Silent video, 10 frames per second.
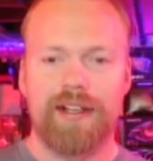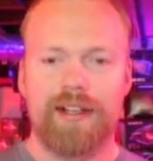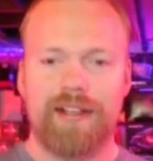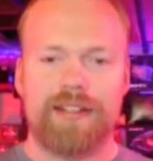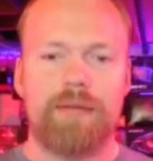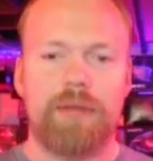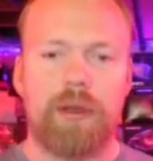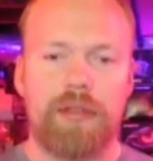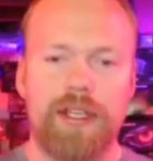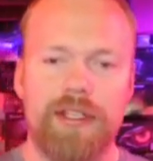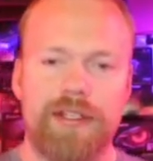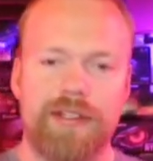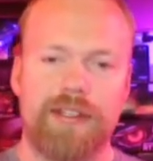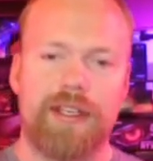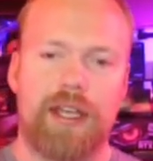Same thing with
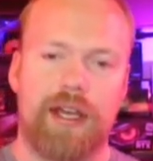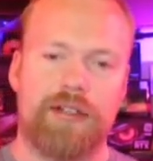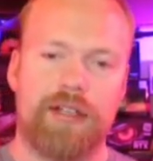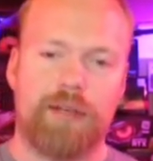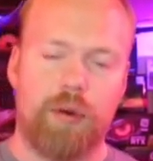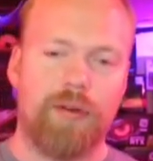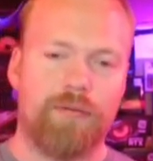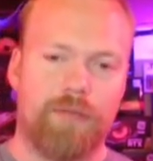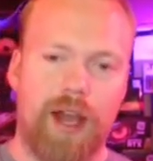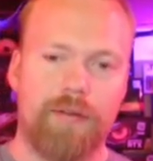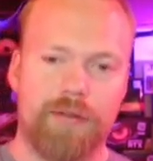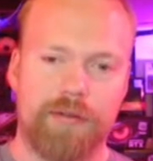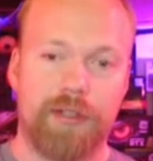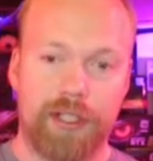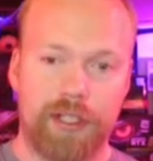ETC hash, like 0.5 is
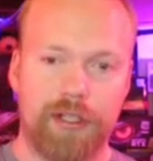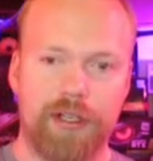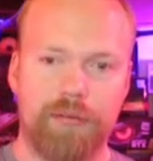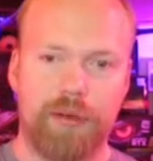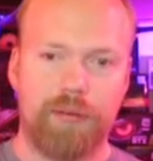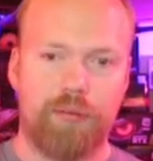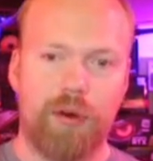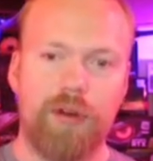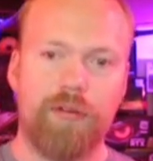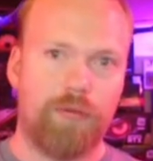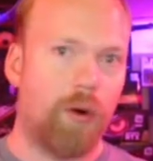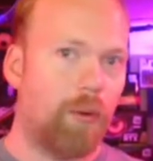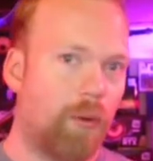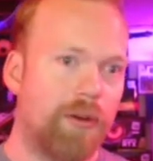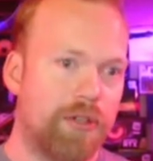really good, but
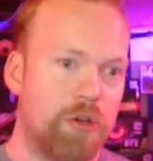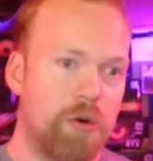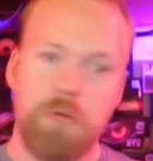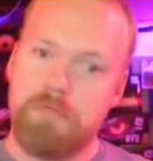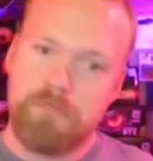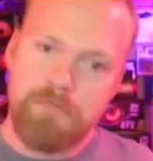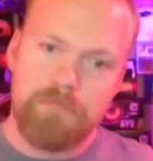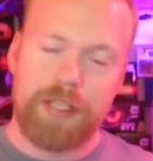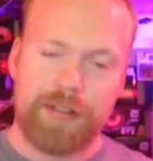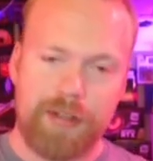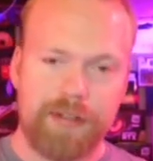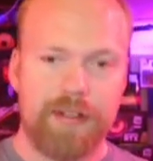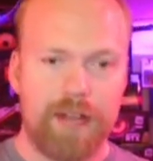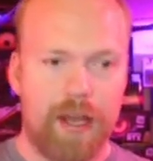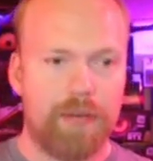0.412, that's
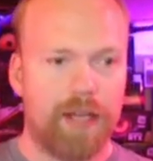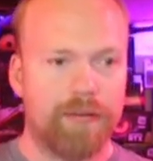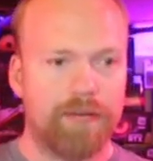honestly not bad.